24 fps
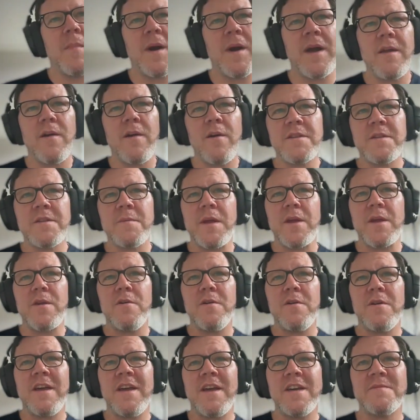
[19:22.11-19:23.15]
My ultimate
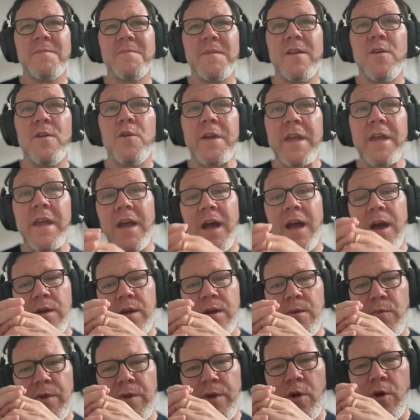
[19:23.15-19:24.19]
goal has been, okay, how
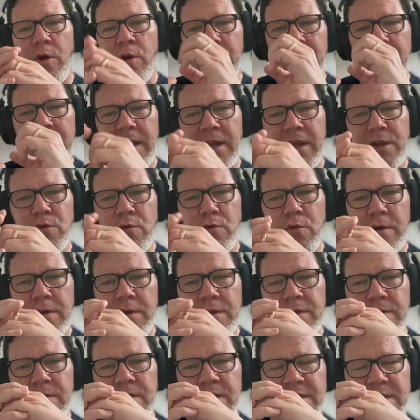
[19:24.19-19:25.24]
can we open a door
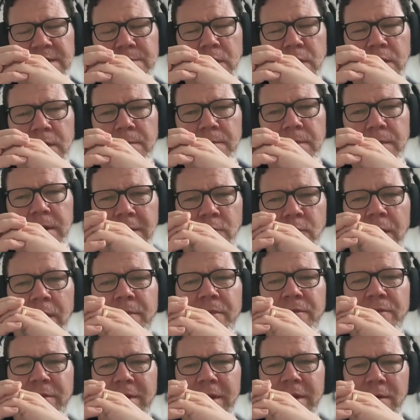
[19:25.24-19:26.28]
to this small
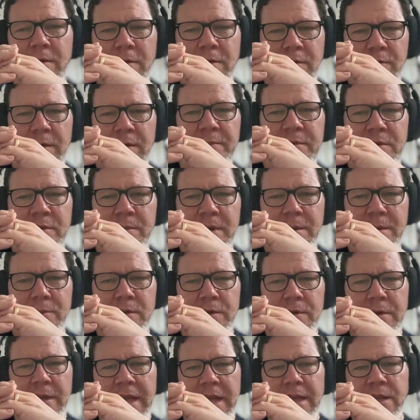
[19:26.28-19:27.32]
Web3 or crypto
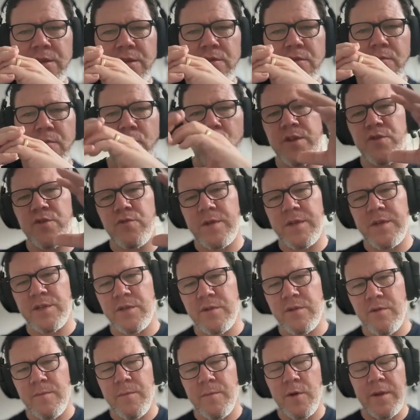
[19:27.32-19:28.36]
bubble into more
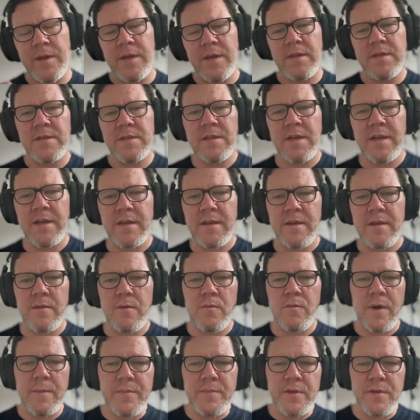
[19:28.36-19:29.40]
traditional markets like either
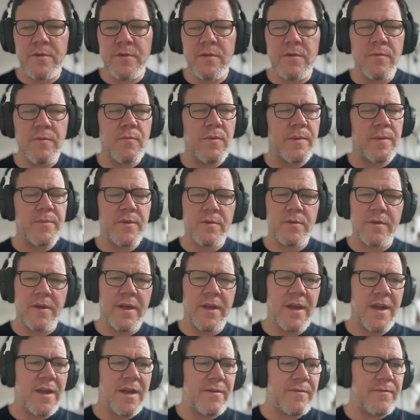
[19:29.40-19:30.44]
Web2,
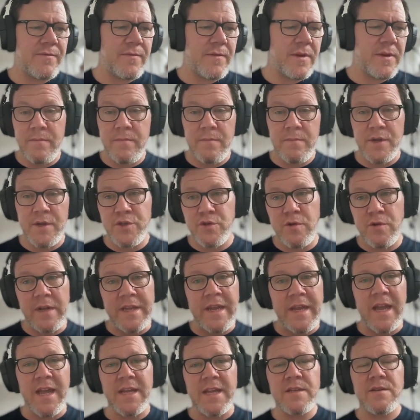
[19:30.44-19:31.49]
Web2.5, and majority
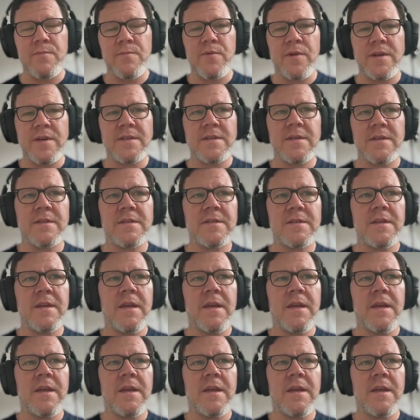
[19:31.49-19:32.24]
enterprises?